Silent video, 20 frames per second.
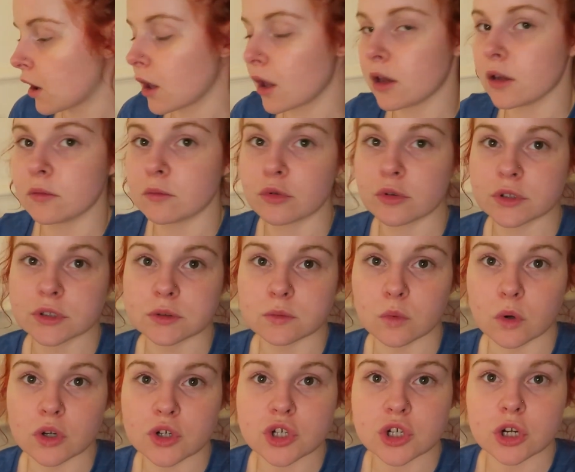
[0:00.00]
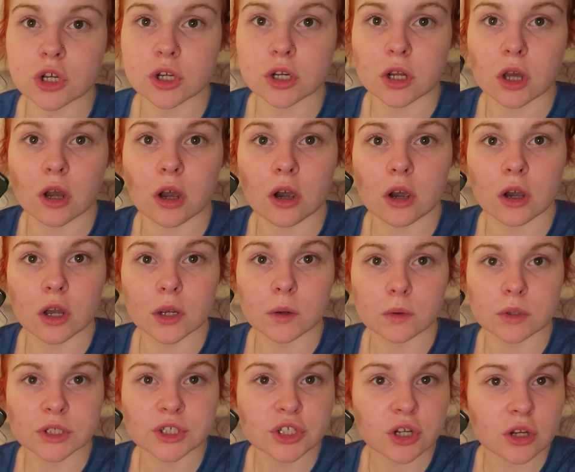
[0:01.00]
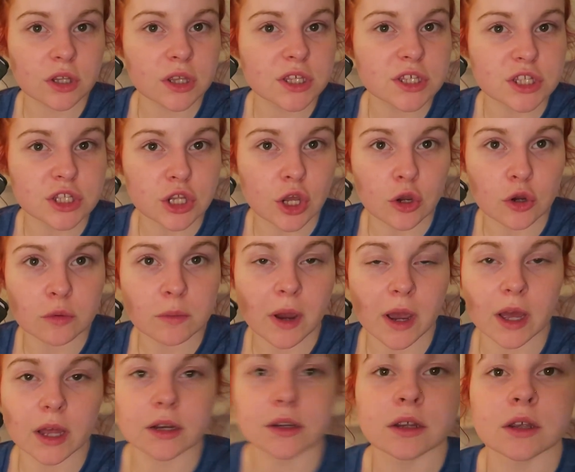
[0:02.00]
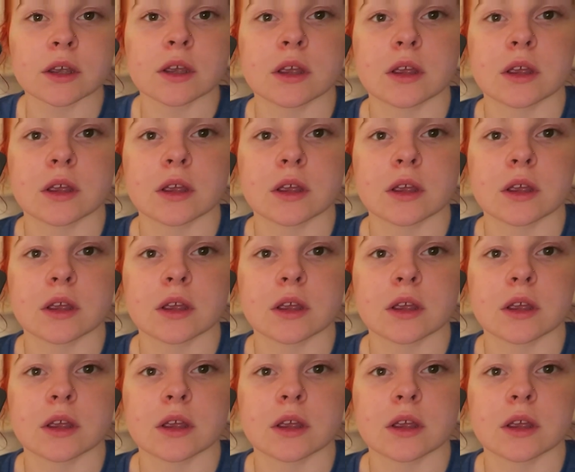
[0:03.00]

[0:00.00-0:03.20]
and putting some washing on. I want to show you this notepad.